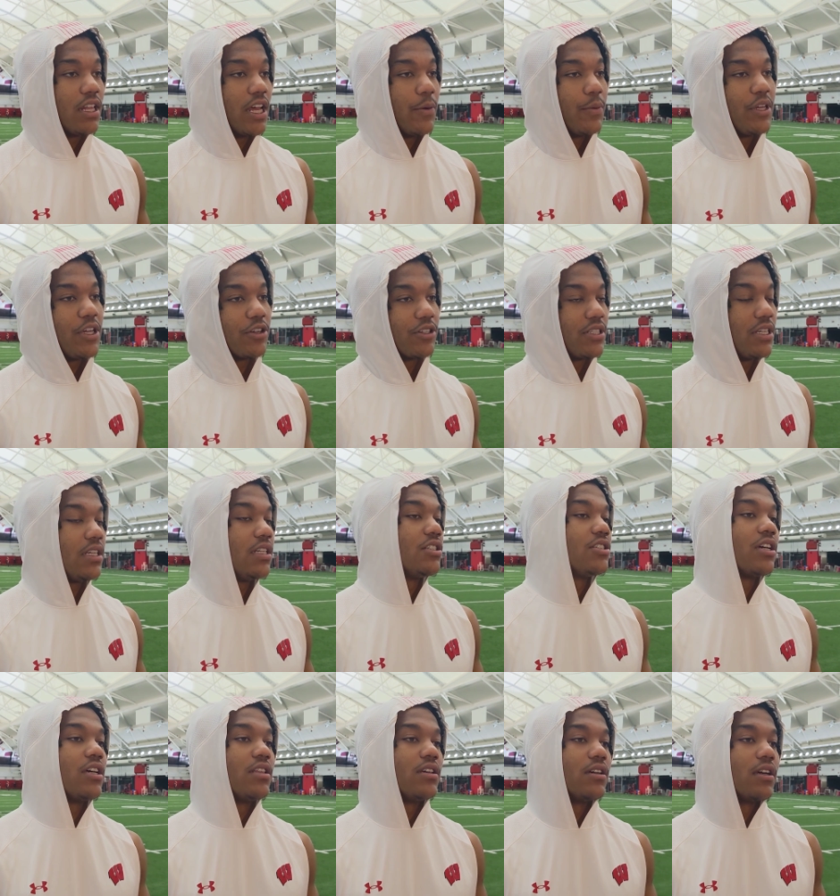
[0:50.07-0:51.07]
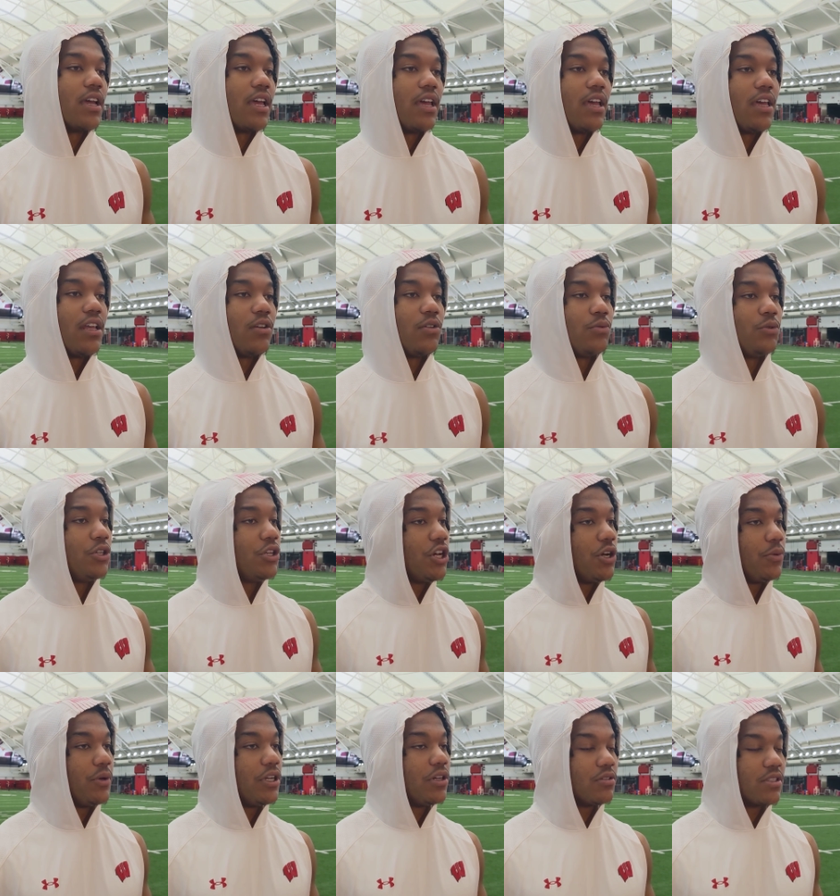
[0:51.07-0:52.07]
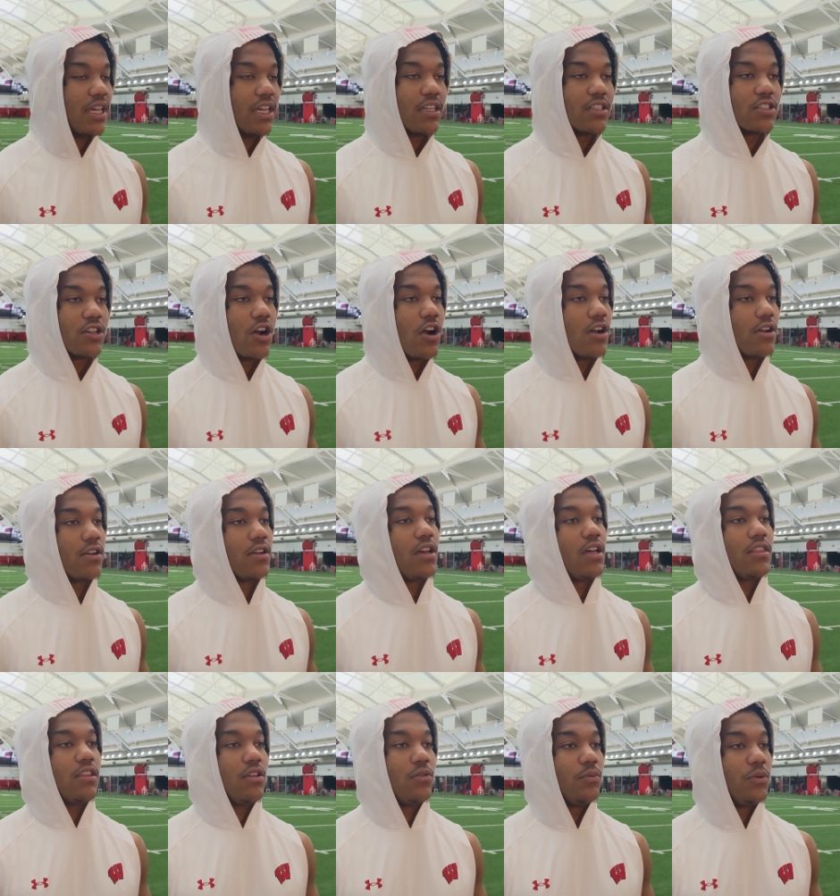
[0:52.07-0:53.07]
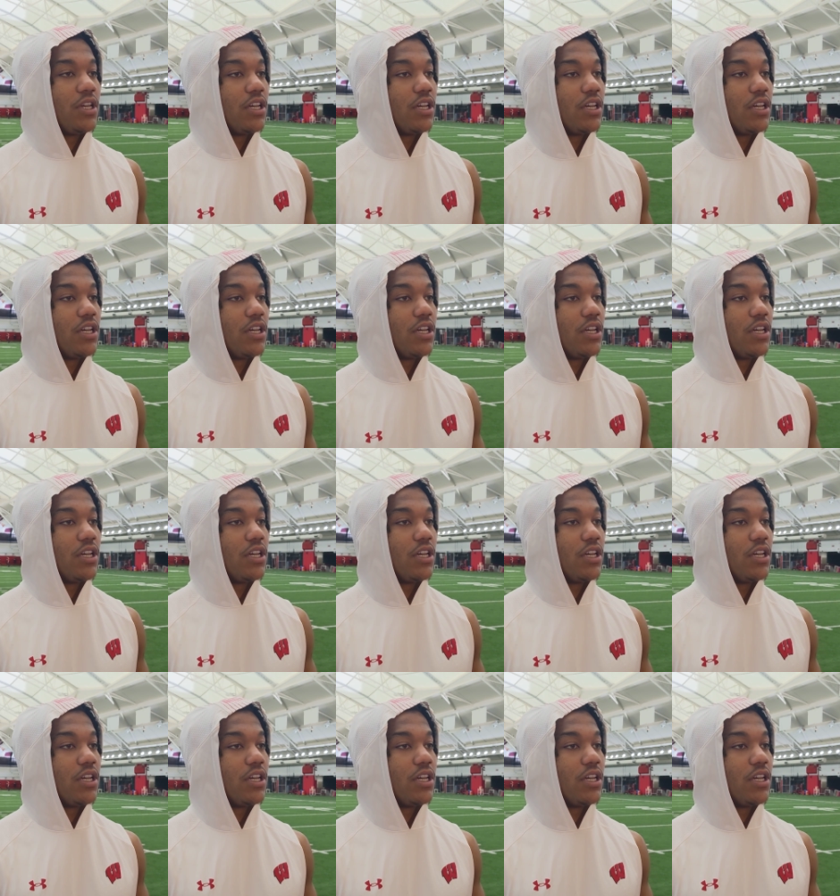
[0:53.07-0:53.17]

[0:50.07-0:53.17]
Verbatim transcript: Uh, we critique each other, and you know, we don't take it to heart or nothing.